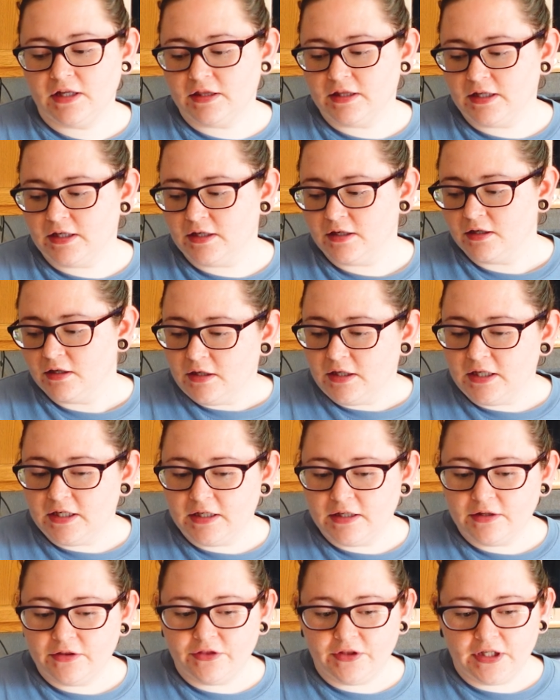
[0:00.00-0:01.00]
and then
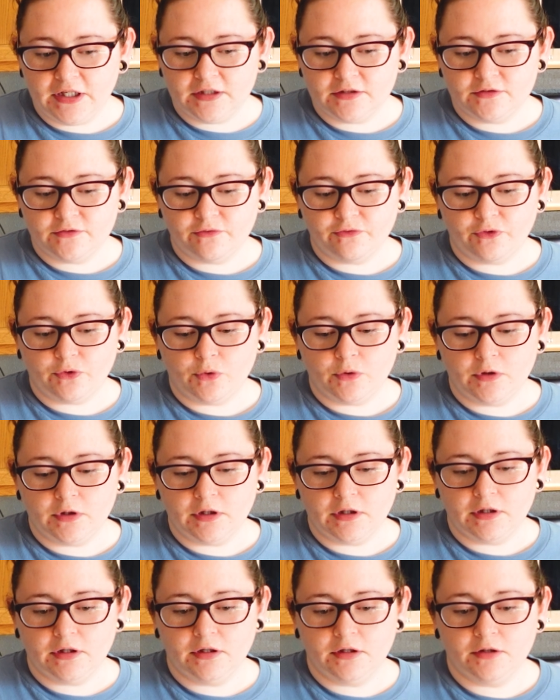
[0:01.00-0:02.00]
getting things
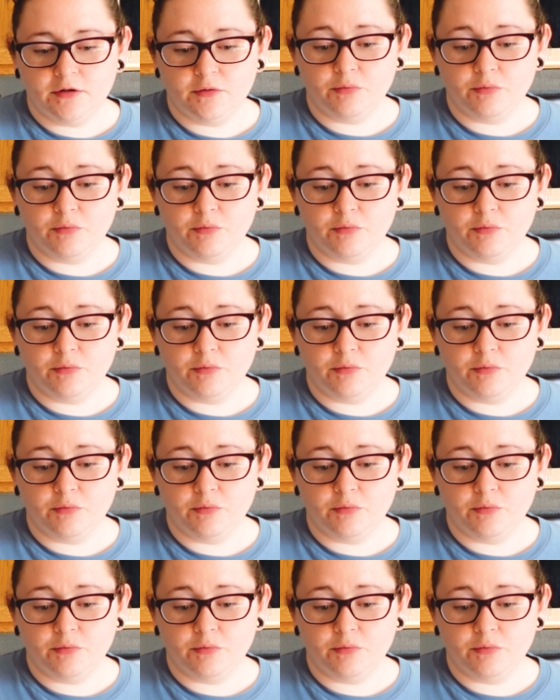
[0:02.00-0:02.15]
for